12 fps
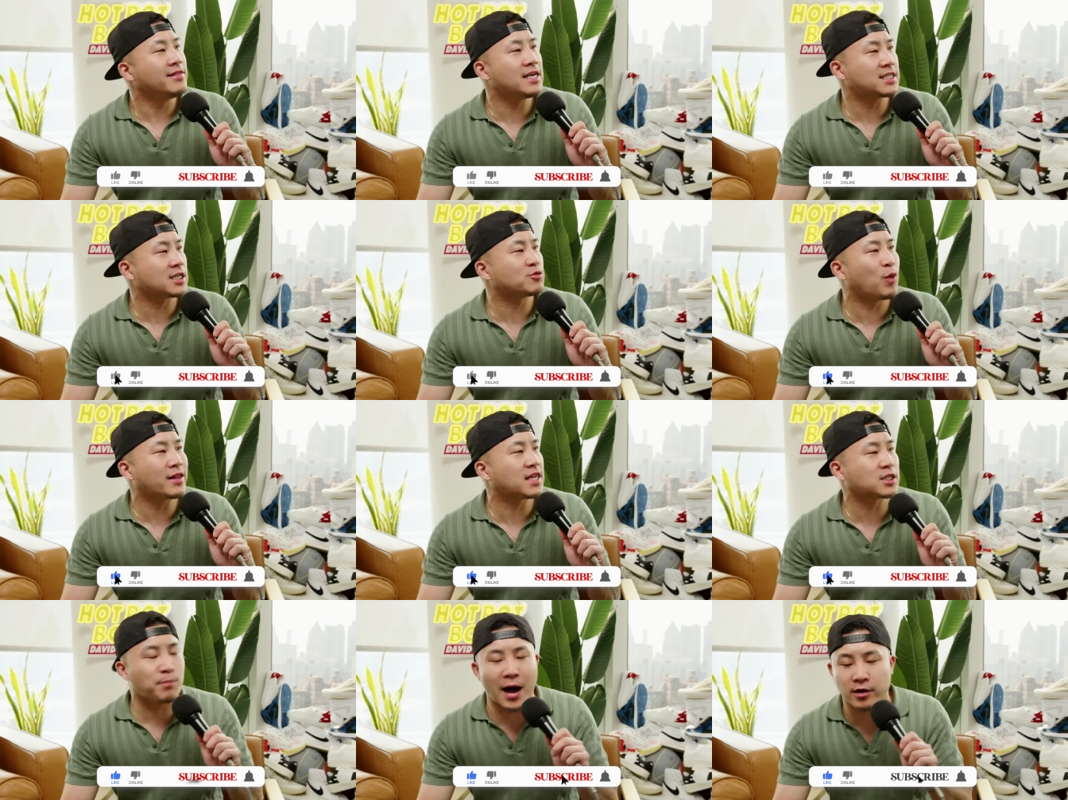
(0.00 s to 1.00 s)
this is what
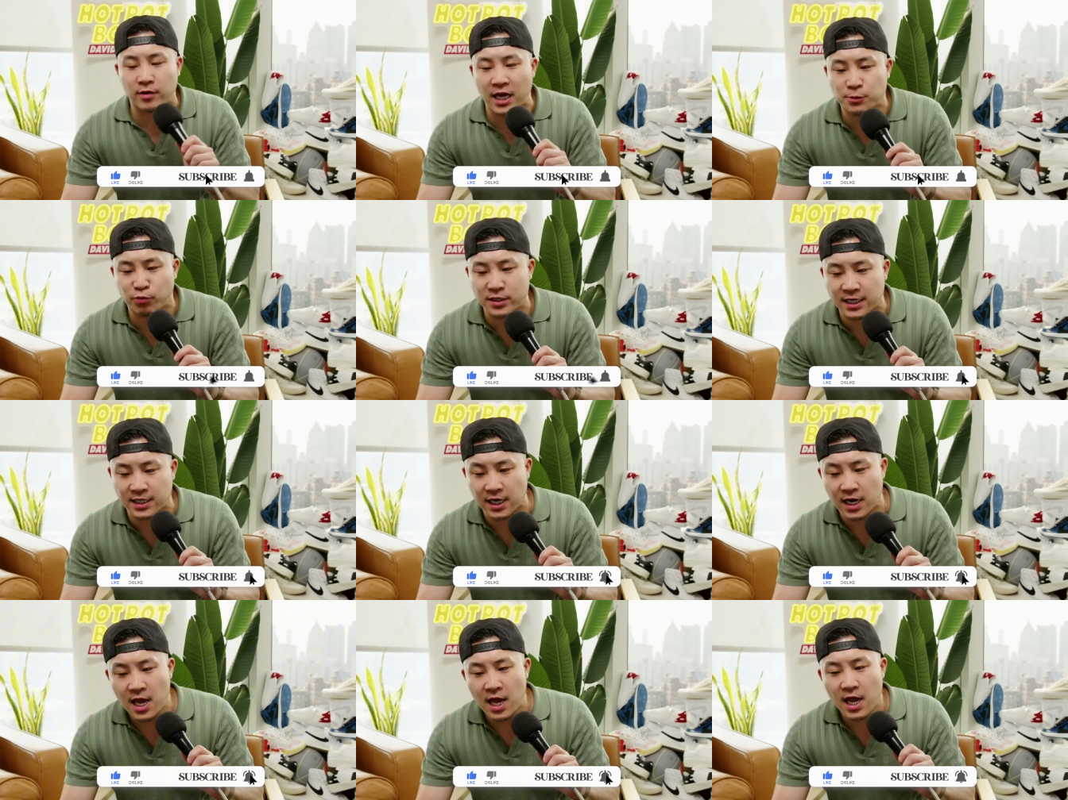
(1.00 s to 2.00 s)
this model has predicted.